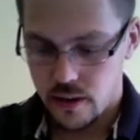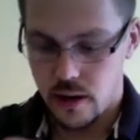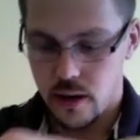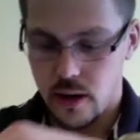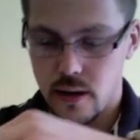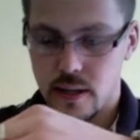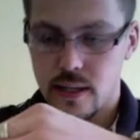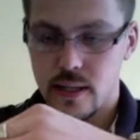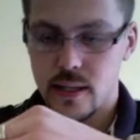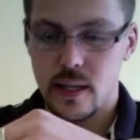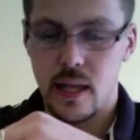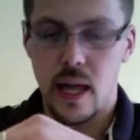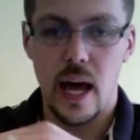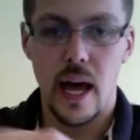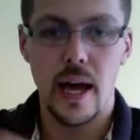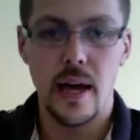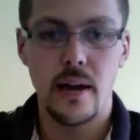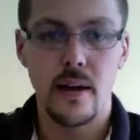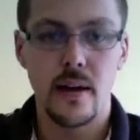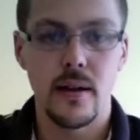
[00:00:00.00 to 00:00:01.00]
our
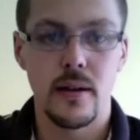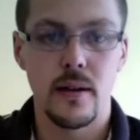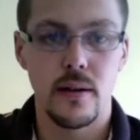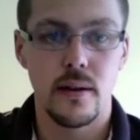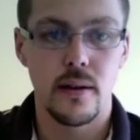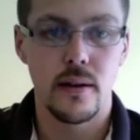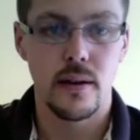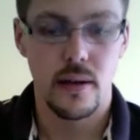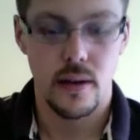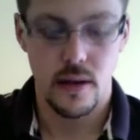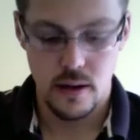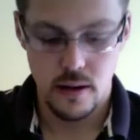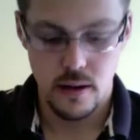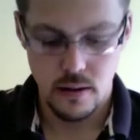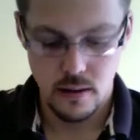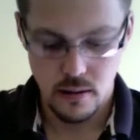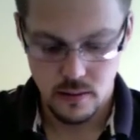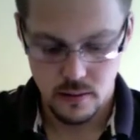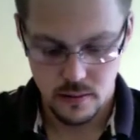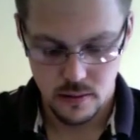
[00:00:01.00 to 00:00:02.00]
slide
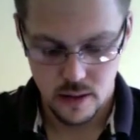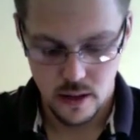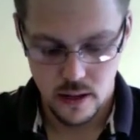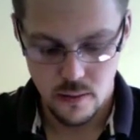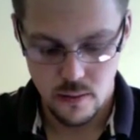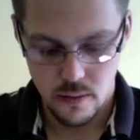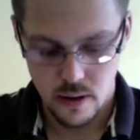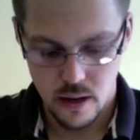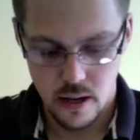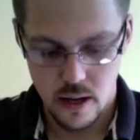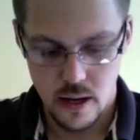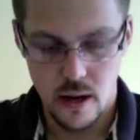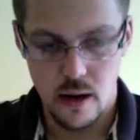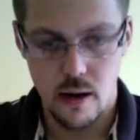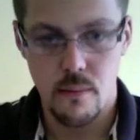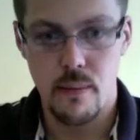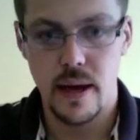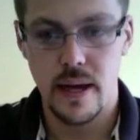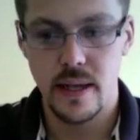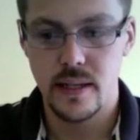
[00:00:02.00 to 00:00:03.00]
here. Okay, we're going to get
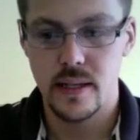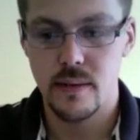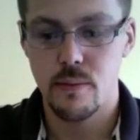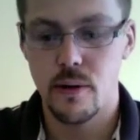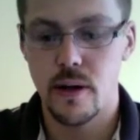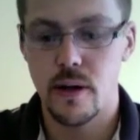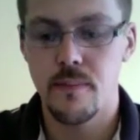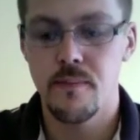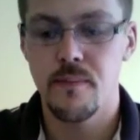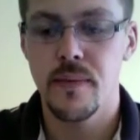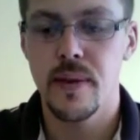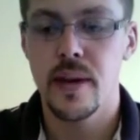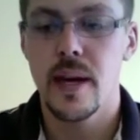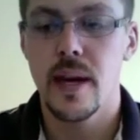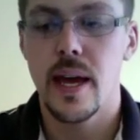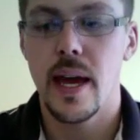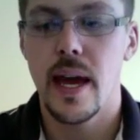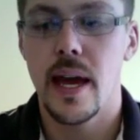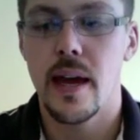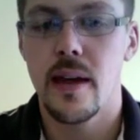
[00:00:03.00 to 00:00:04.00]
our mainspring,
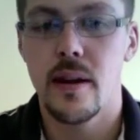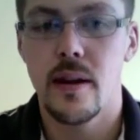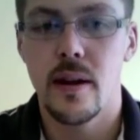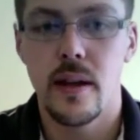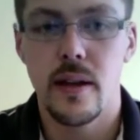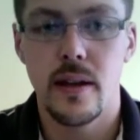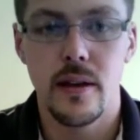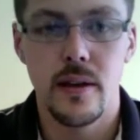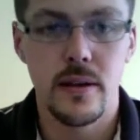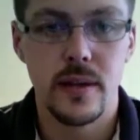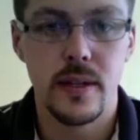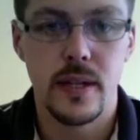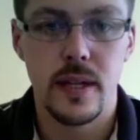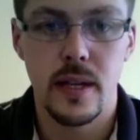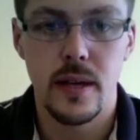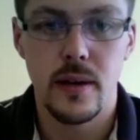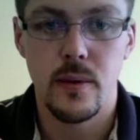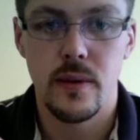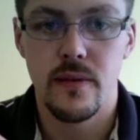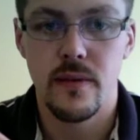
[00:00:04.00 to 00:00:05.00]
and you'll
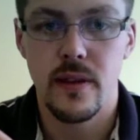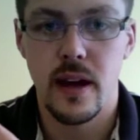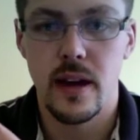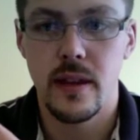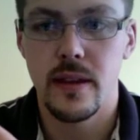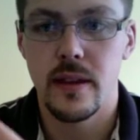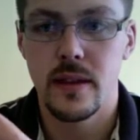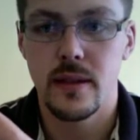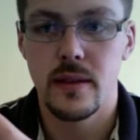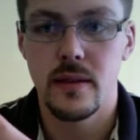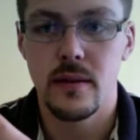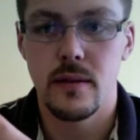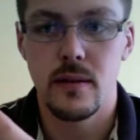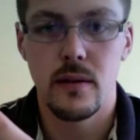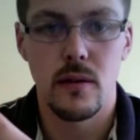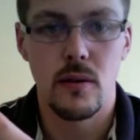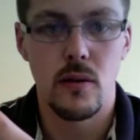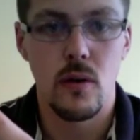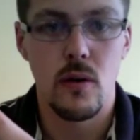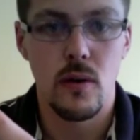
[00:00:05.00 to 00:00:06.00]
see we've got this
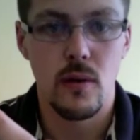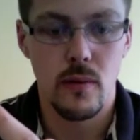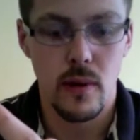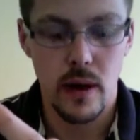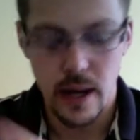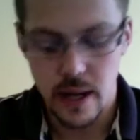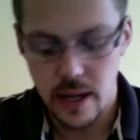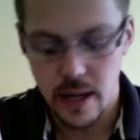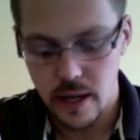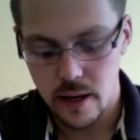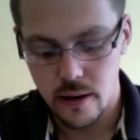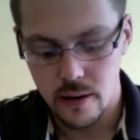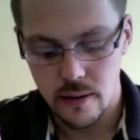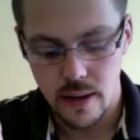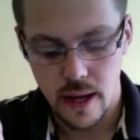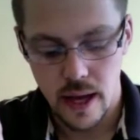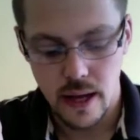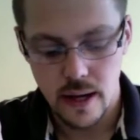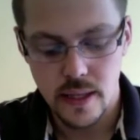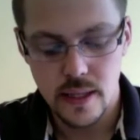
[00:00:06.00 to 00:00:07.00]
little hole right here.
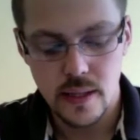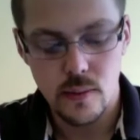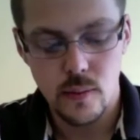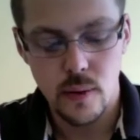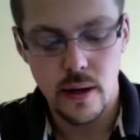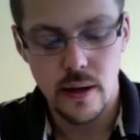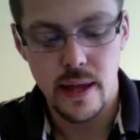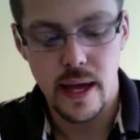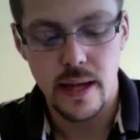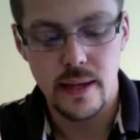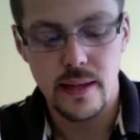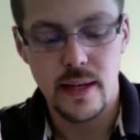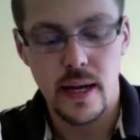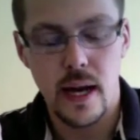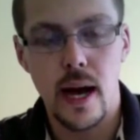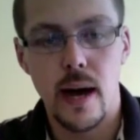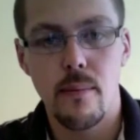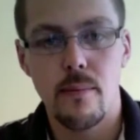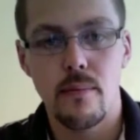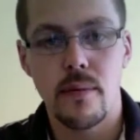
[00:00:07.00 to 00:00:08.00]
That is where that
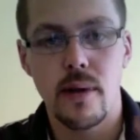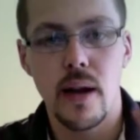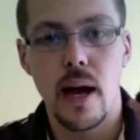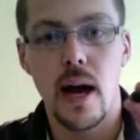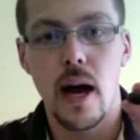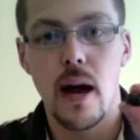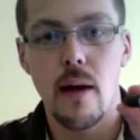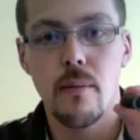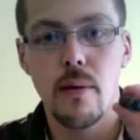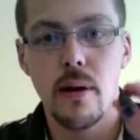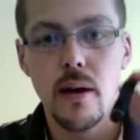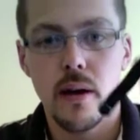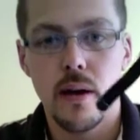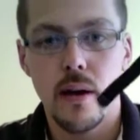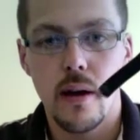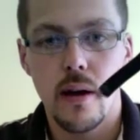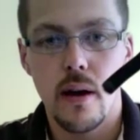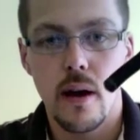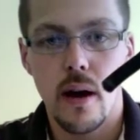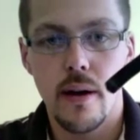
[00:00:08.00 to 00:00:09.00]
top knob
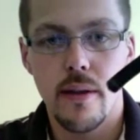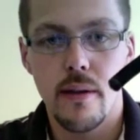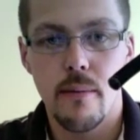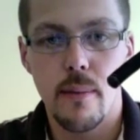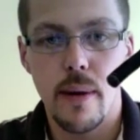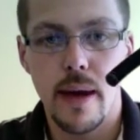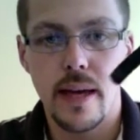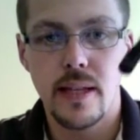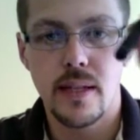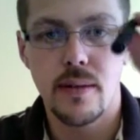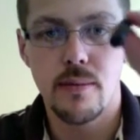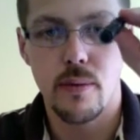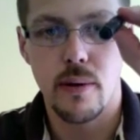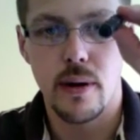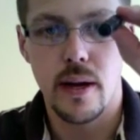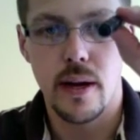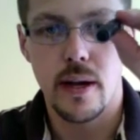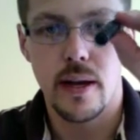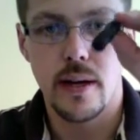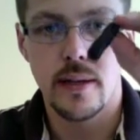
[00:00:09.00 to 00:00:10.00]
on the
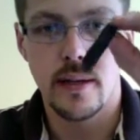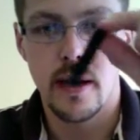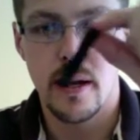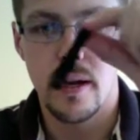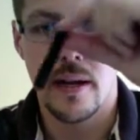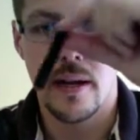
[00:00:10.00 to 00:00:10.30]
mainspring is going to